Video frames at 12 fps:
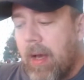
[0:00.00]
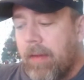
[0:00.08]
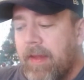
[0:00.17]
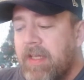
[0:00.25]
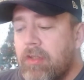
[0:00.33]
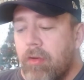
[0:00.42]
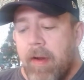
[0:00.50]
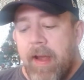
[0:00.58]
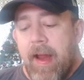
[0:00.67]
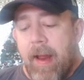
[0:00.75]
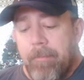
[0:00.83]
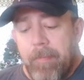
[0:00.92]
These 3
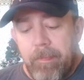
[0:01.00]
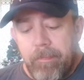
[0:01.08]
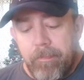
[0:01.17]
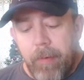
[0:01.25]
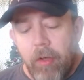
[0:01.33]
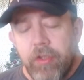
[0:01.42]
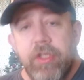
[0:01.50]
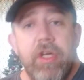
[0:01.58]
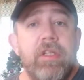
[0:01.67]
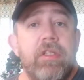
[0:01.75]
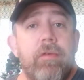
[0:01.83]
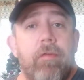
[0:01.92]
I
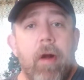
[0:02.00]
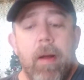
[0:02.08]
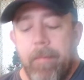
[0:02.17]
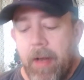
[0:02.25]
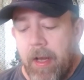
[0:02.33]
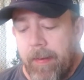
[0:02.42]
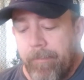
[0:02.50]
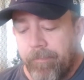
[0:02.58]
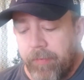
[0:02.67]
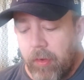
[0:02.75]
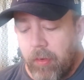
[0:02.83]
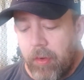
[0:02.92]
purchased from
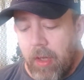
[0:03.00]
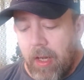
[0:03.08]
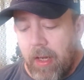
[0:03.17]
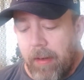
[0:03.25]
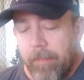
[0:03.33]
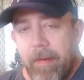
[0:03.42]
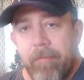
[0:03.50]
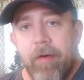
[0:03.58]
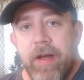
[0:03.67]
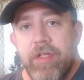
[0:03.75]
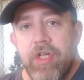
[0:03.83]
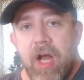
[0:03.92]
my
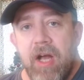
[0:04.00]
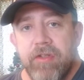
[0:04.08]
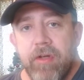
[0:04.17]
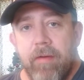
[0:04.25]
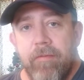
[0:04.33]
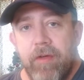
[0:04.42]
friend Josh off of